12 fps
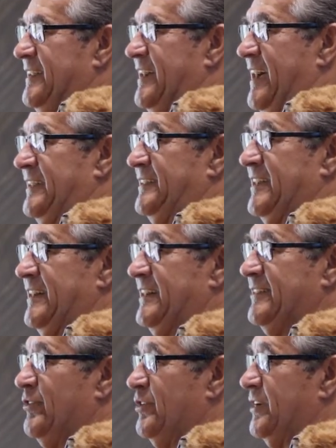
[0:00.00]
And
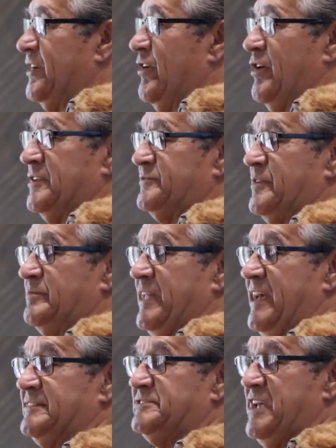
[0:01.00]
all the guys from
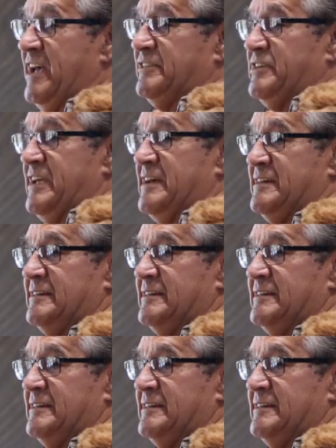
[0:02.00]
down south here.